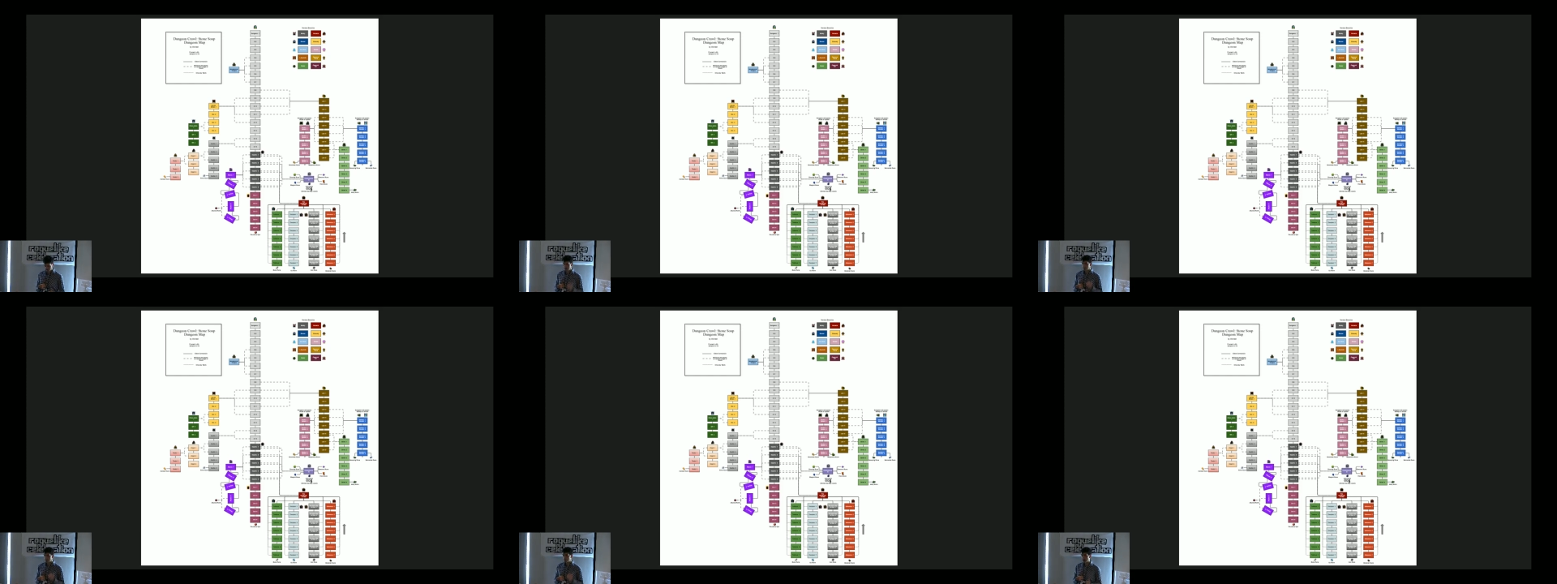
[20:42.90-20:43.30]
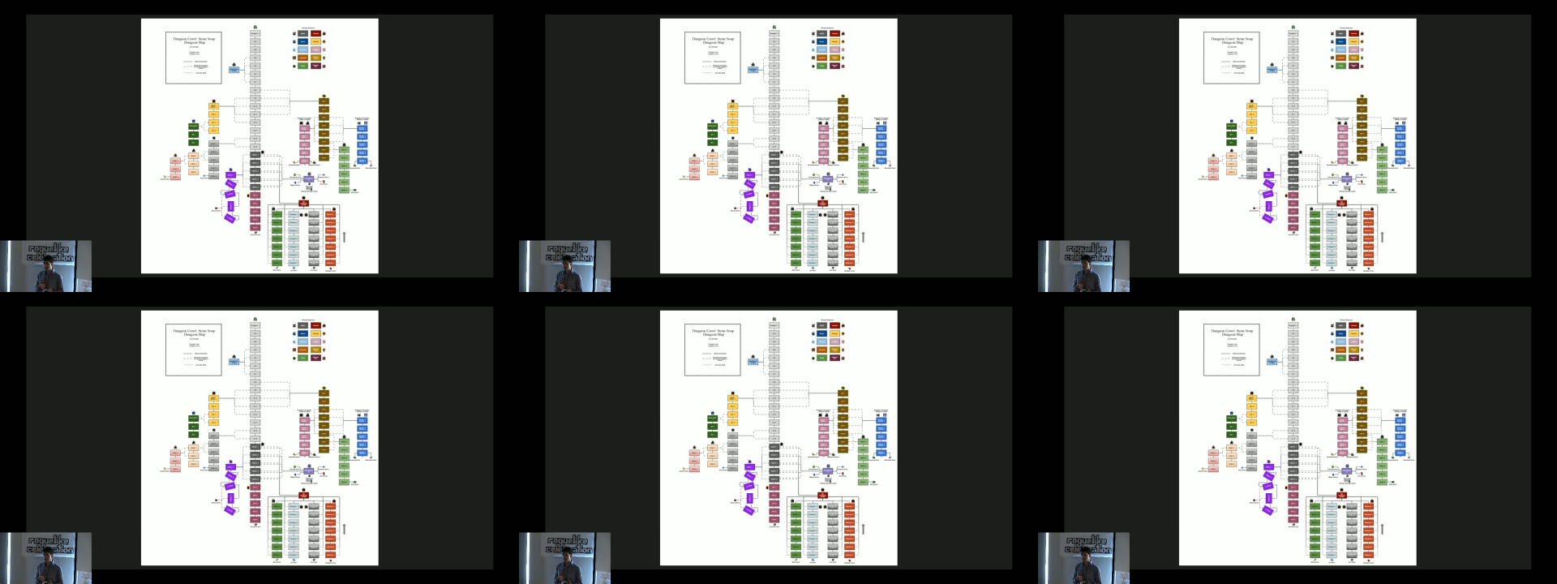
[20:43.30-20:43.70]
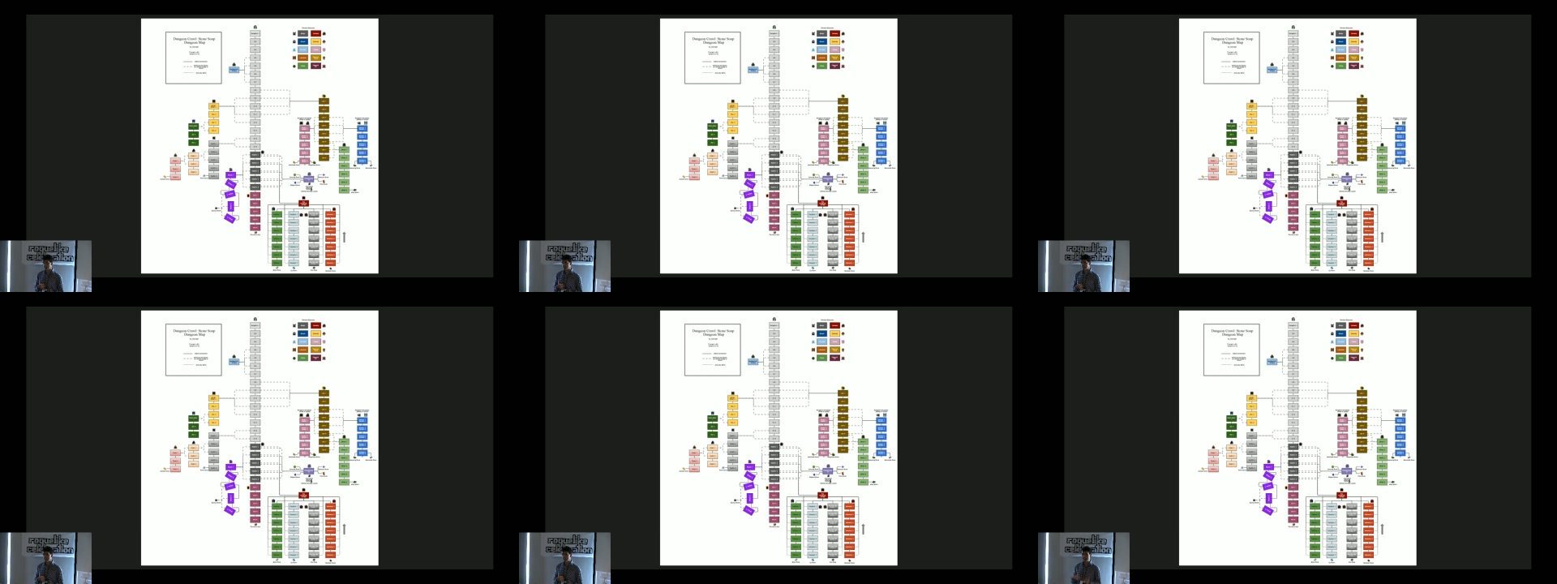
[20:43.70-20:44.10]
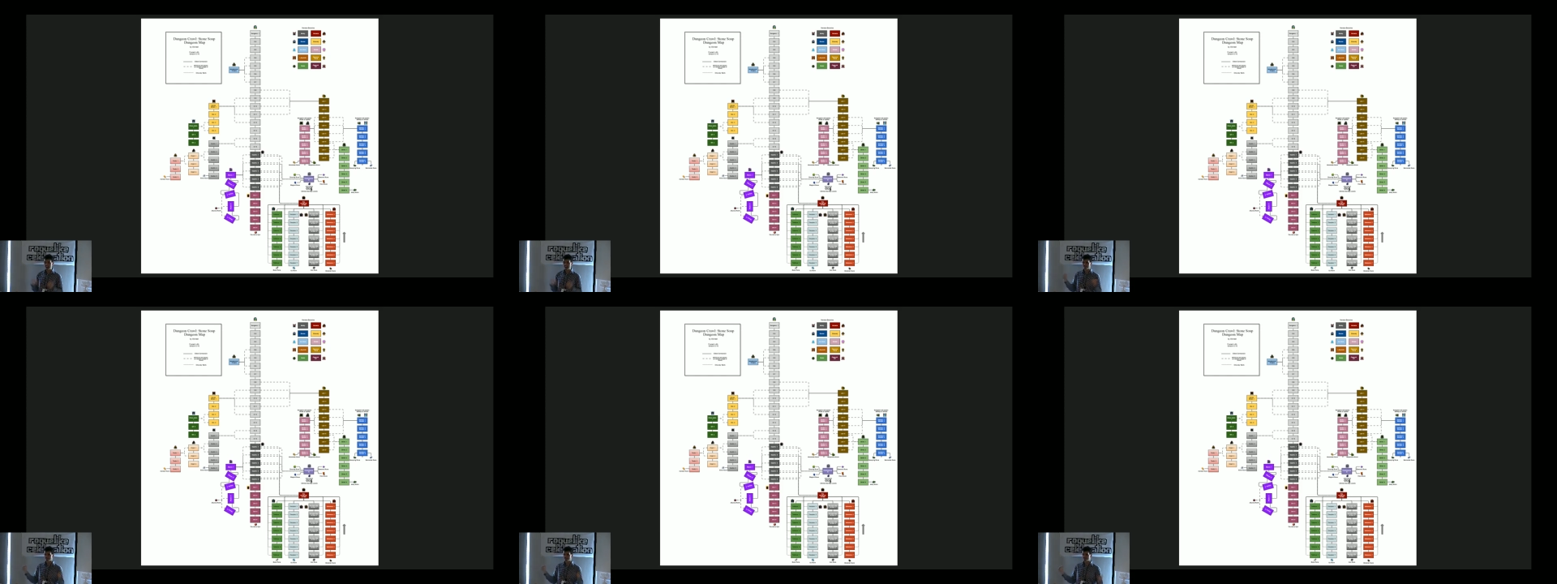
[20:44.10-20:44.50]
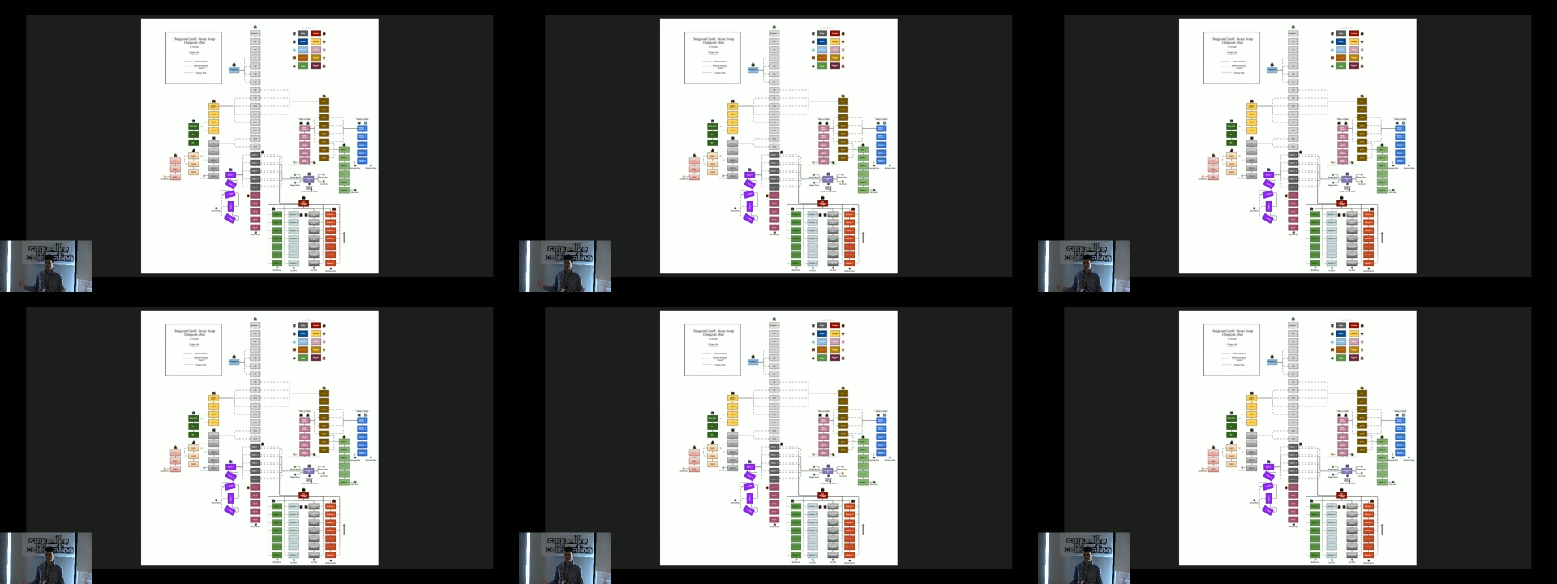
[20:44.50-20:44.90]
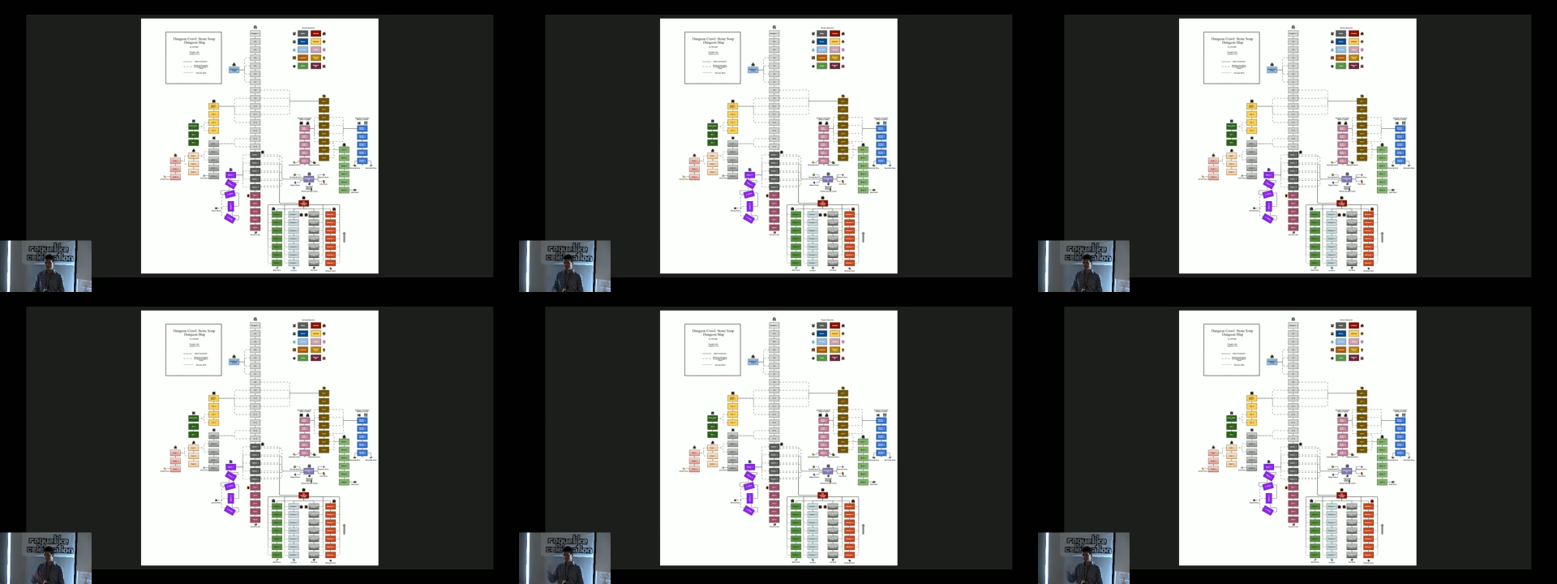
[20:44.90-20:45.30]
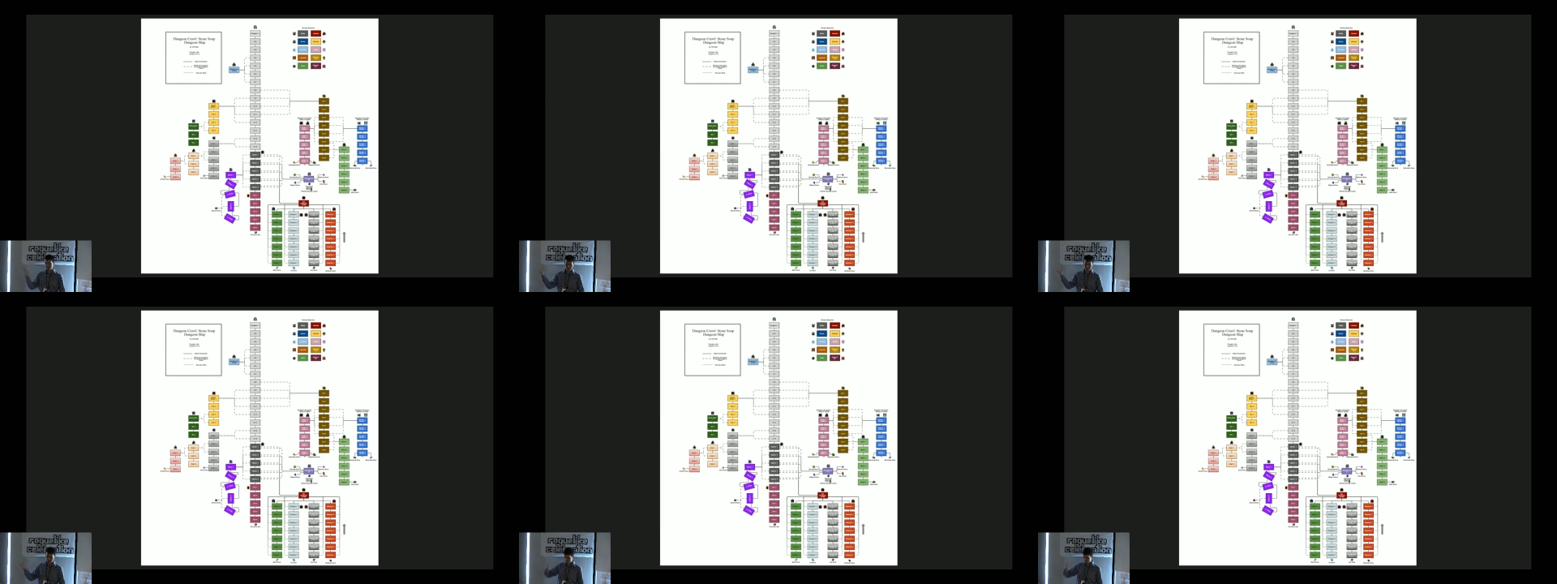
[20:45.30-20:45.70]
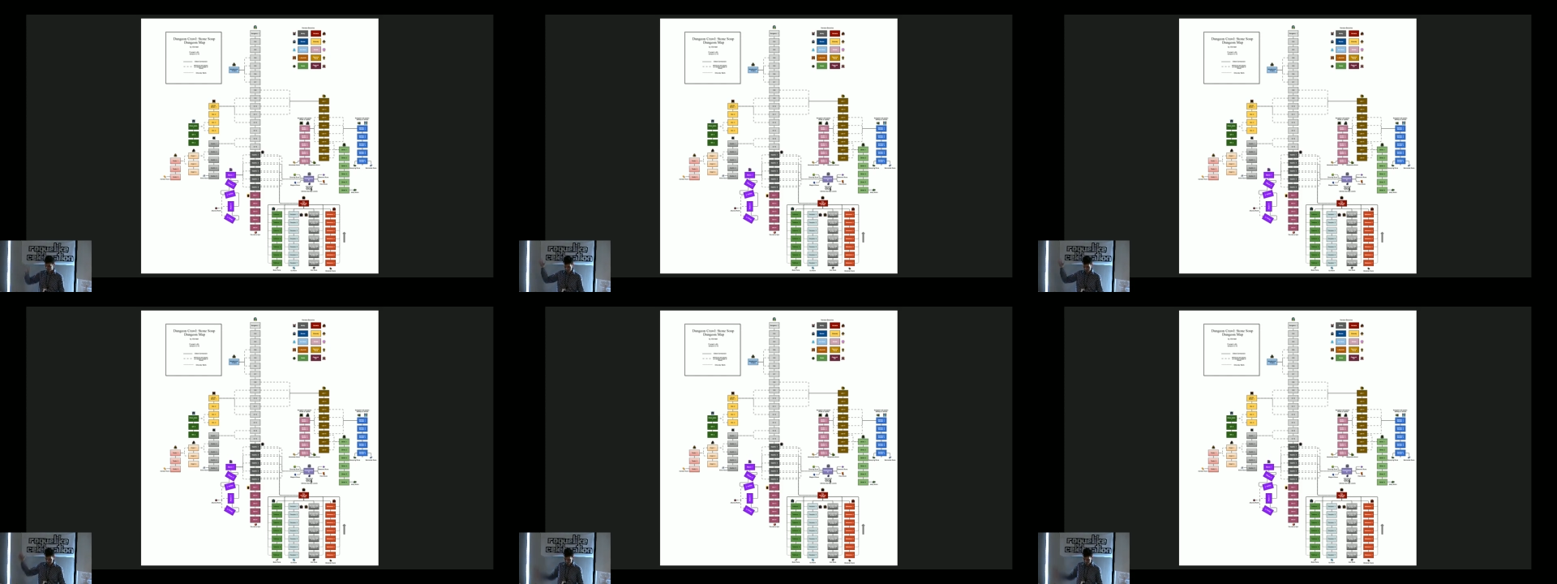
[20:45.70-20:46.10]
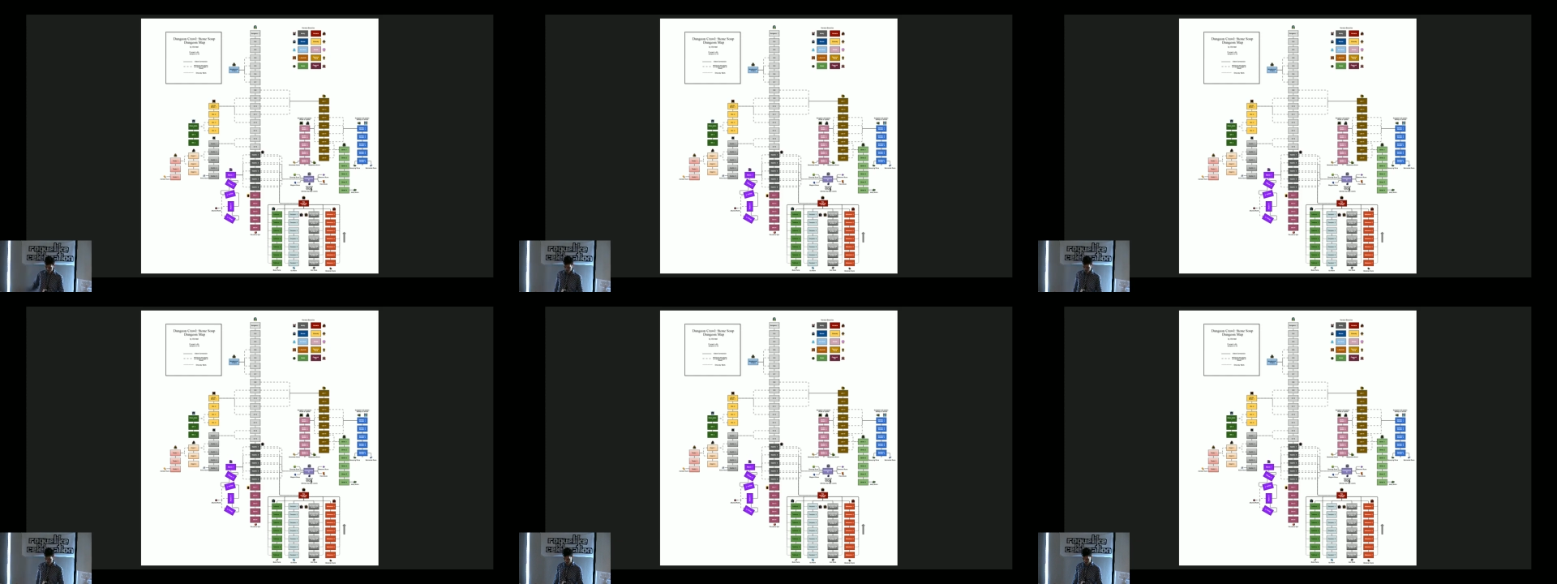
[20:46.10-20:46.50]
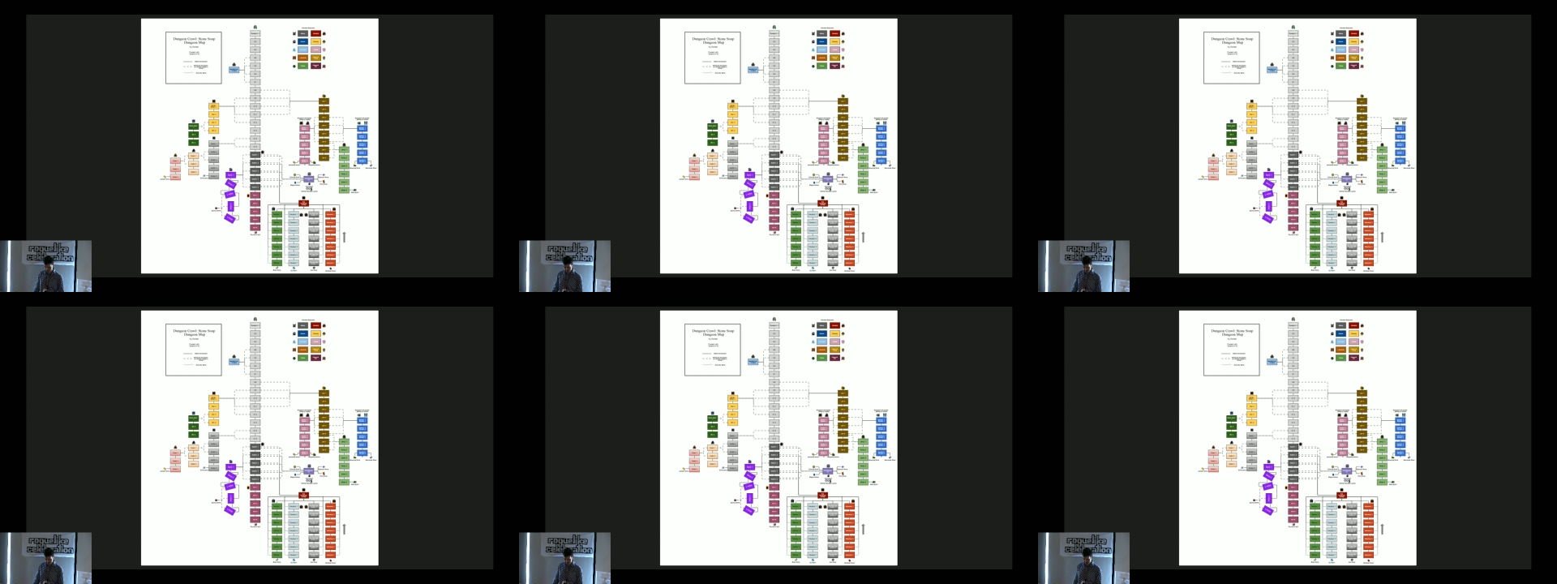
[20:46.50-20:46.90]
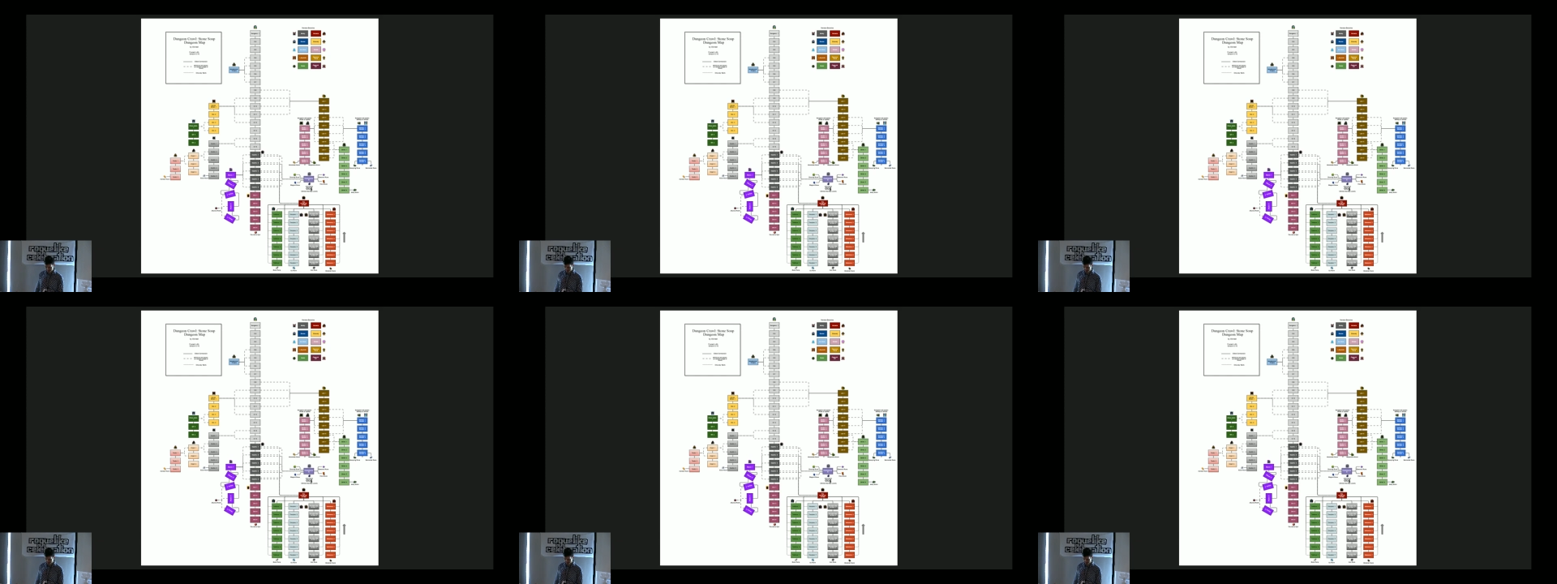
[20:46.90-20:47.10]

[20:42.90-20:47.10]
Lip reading: (no speaker visible)